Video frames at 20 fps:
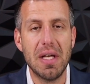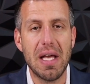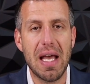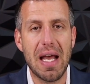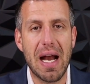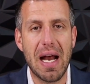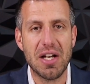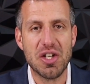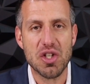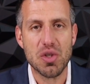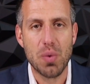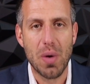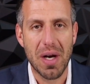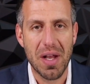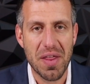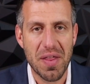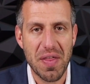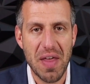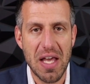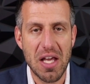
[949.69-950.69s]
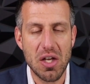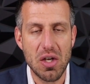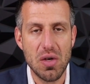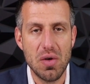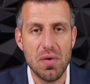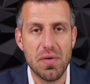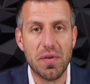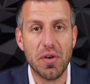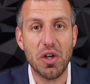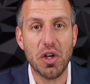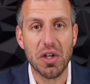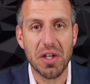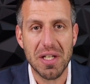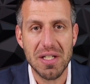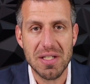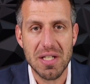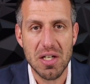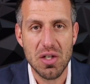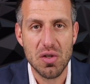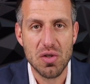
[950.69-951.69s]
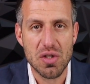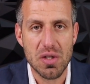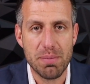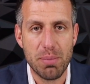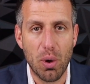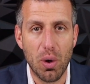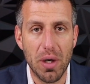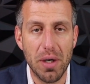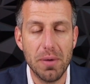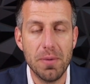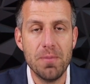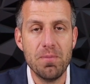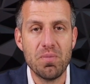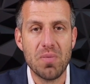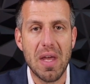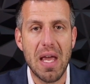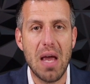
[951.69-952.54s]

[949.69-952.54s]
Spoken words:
and I just want to thank you for your continued support,